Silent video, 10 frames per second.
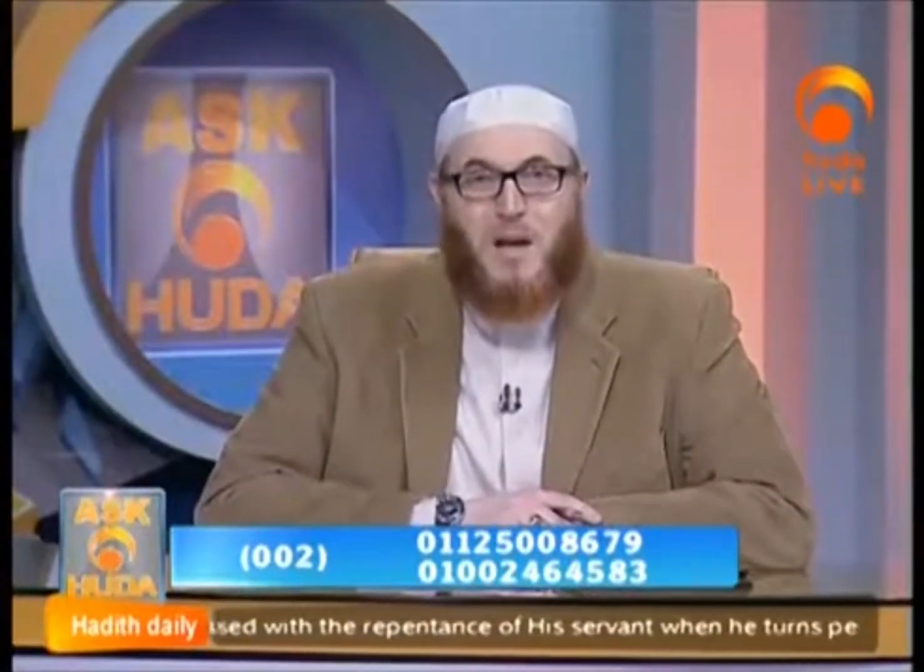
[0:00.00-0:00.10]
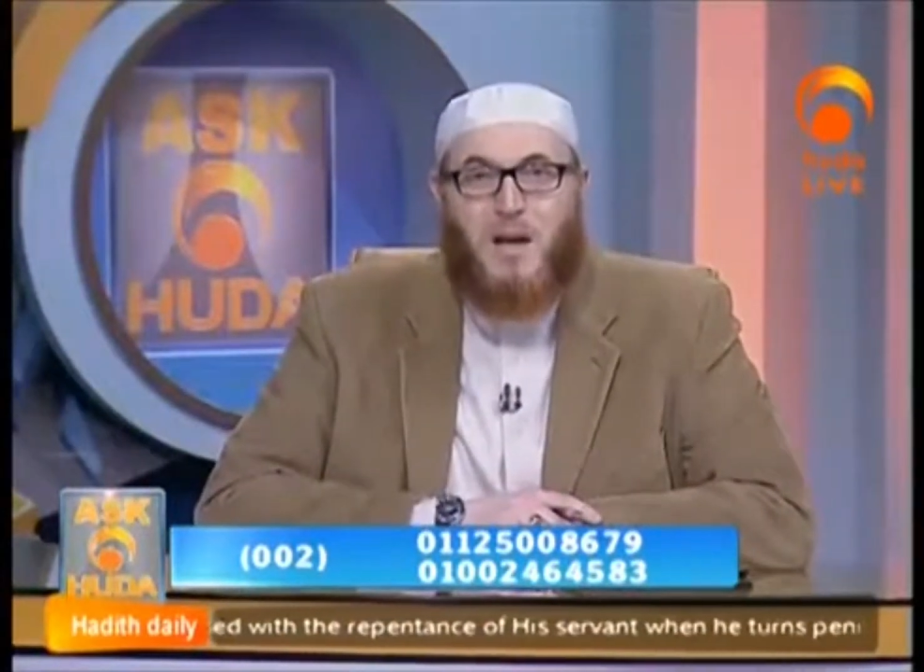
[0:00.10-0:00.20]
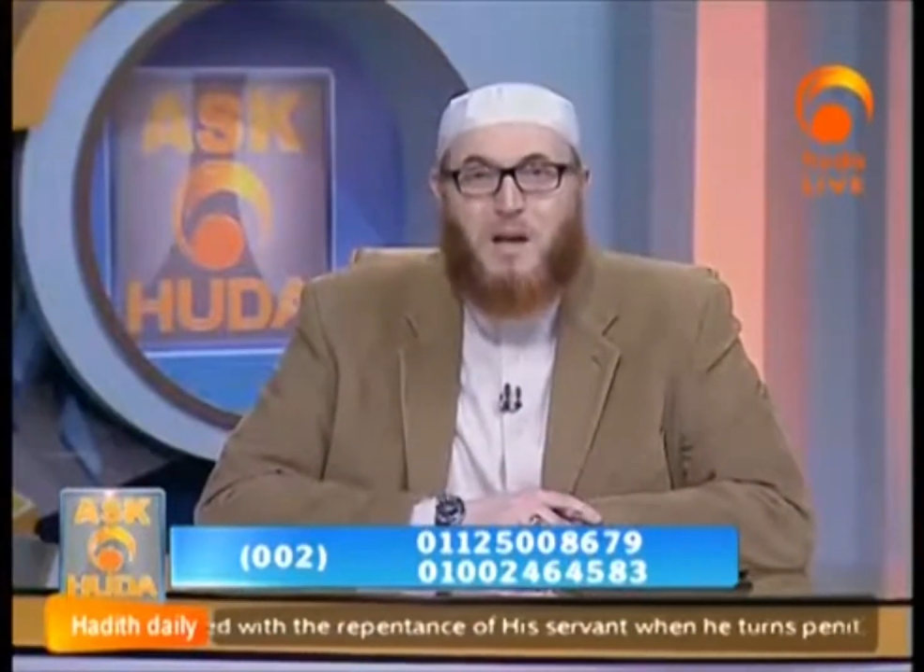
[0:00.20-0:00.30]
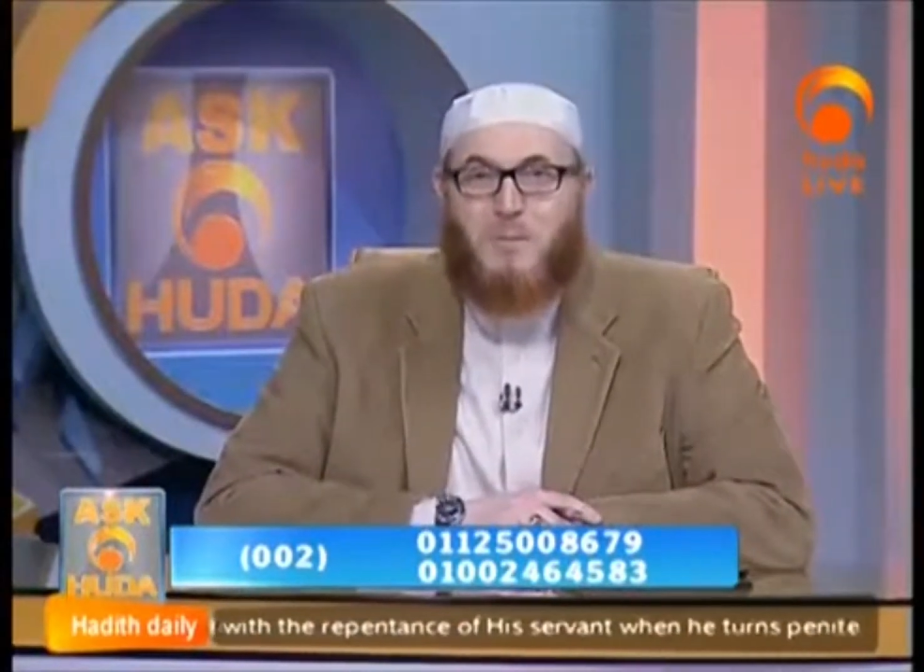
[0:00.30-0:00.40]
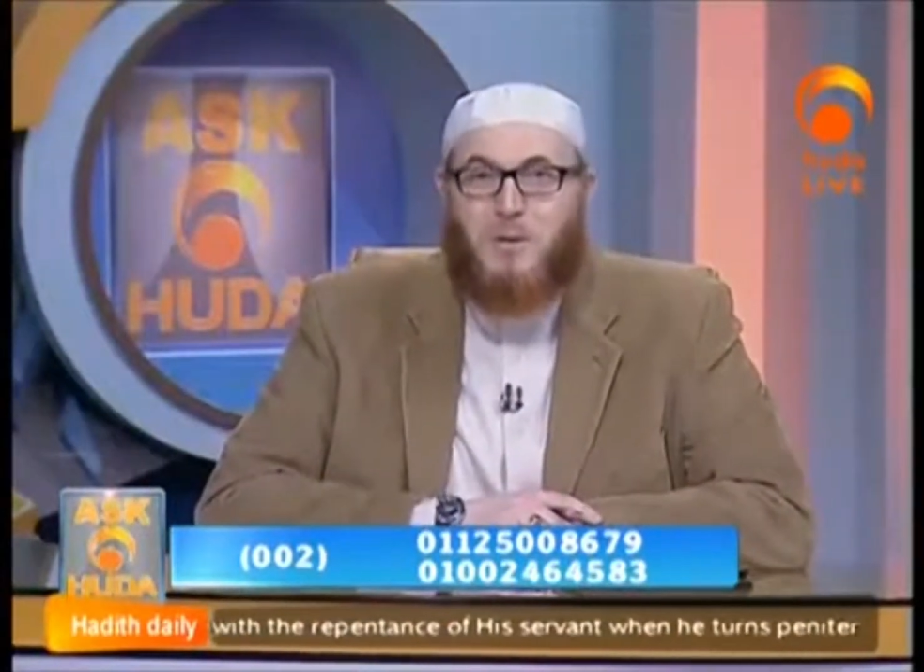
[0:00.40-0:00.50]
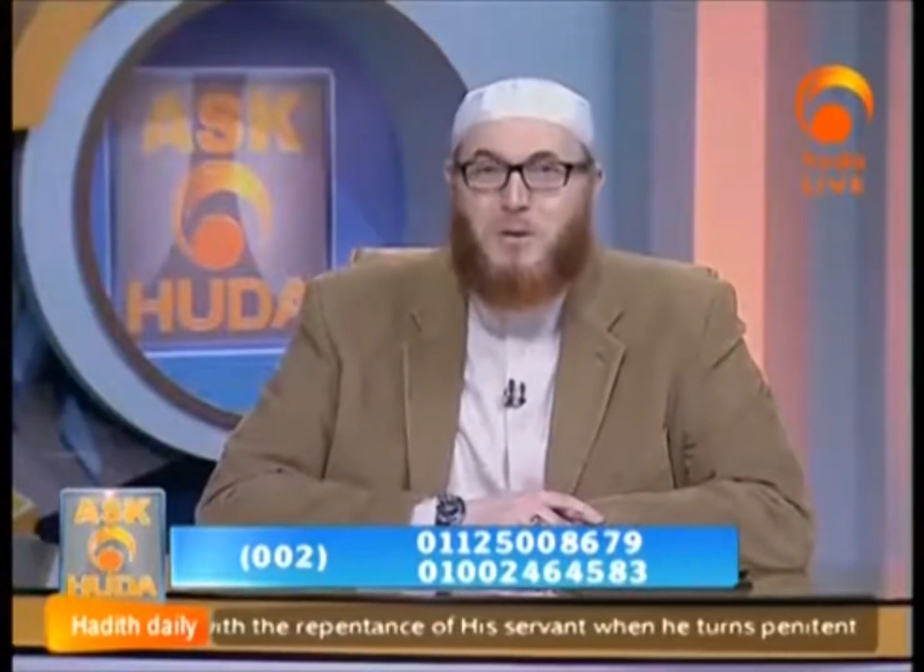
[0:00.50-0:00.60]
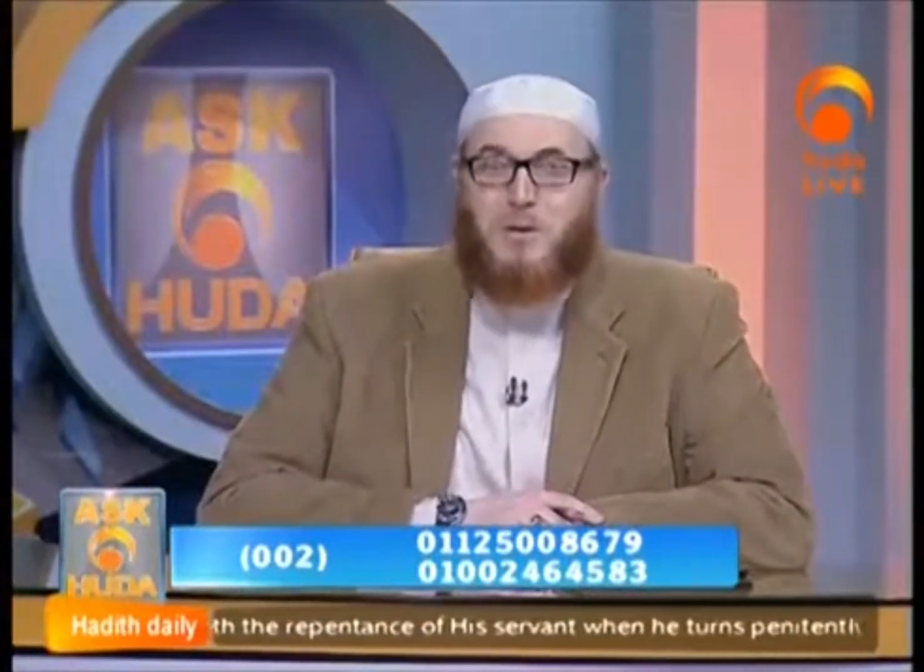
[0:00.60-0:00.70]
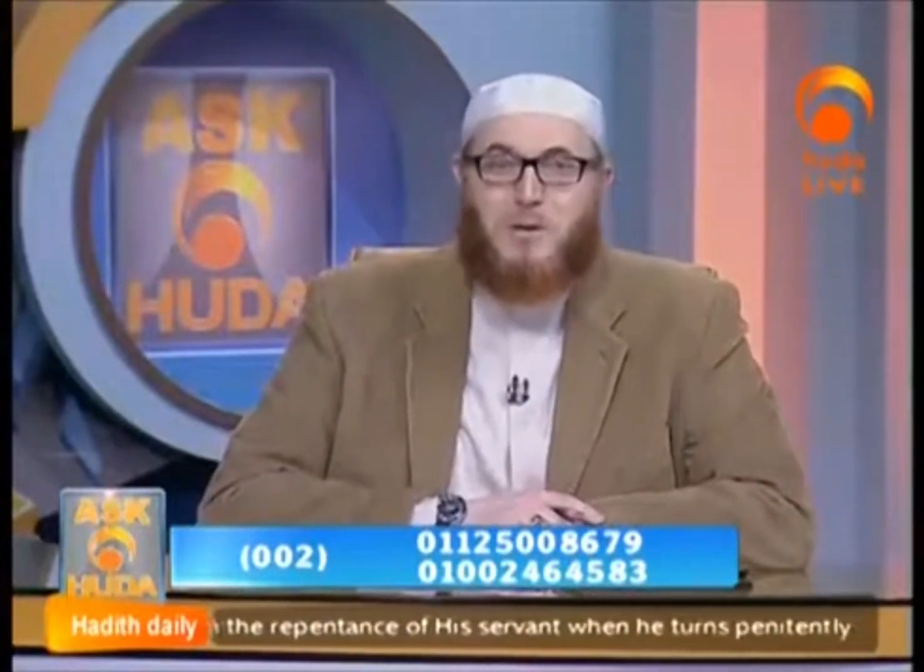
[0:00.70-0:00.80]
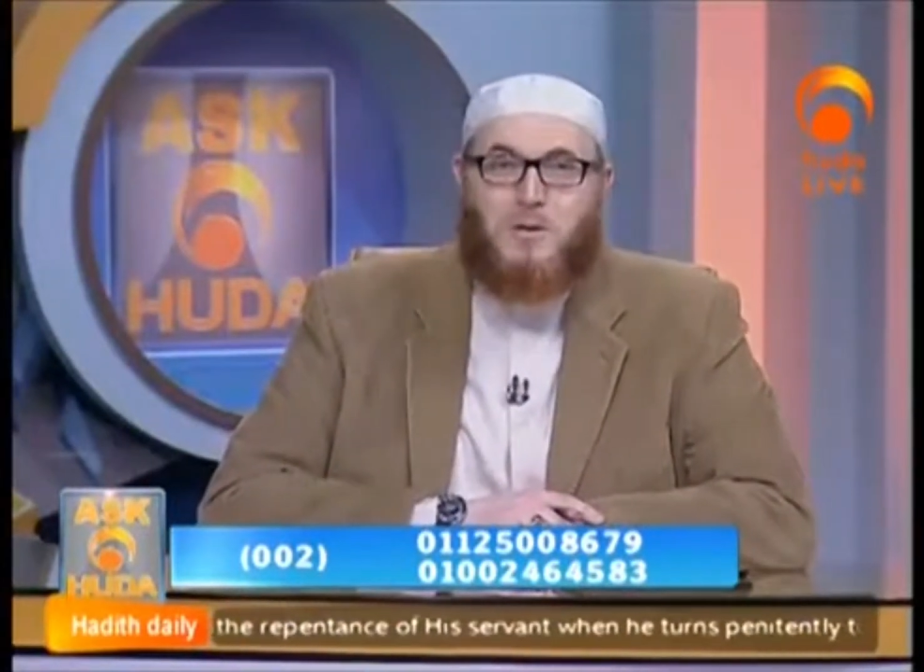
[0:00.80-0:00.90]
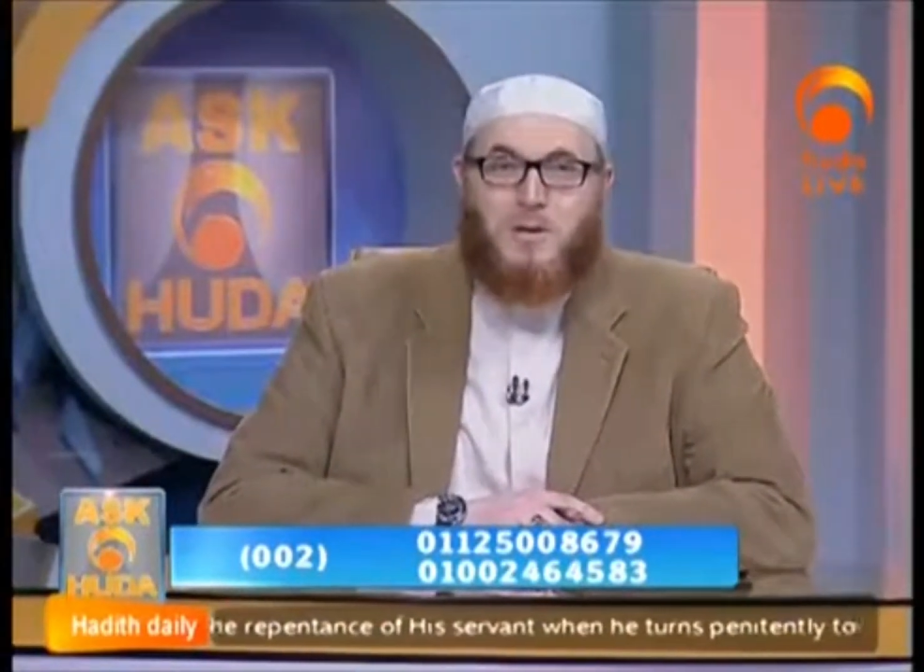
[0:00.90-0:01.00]
and
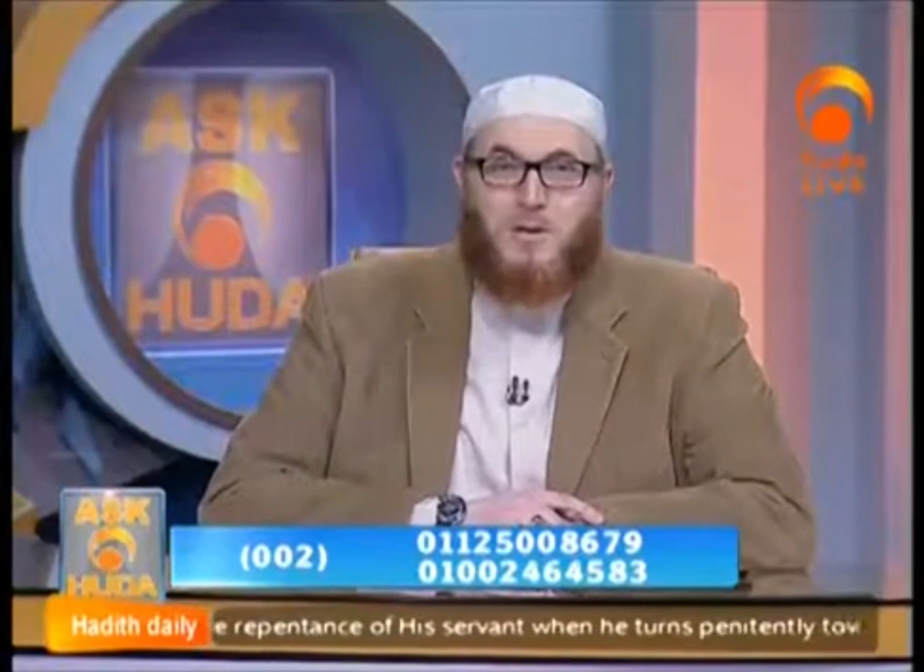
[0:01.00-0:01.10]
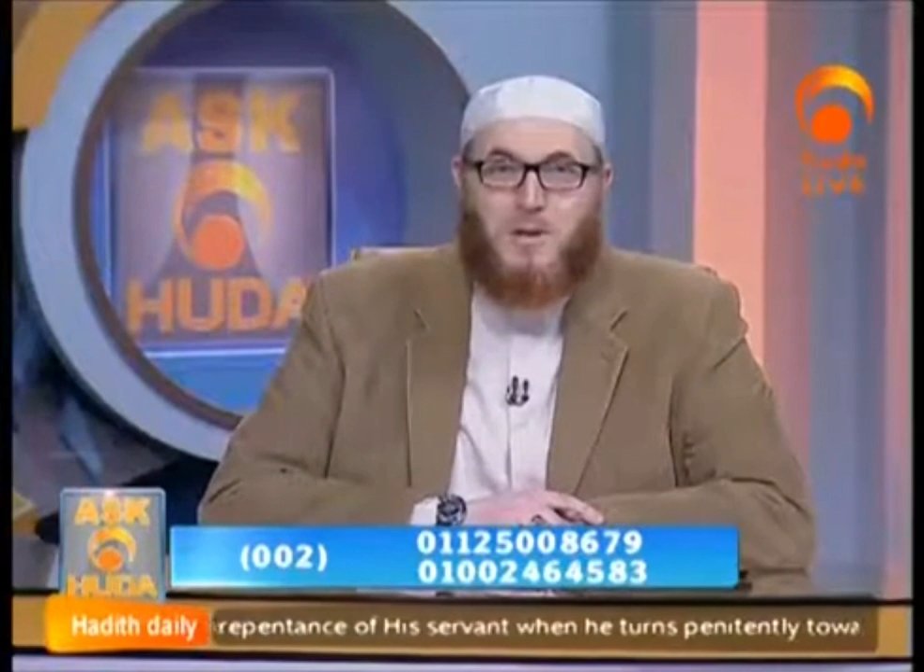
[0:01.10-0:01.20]
putting your trust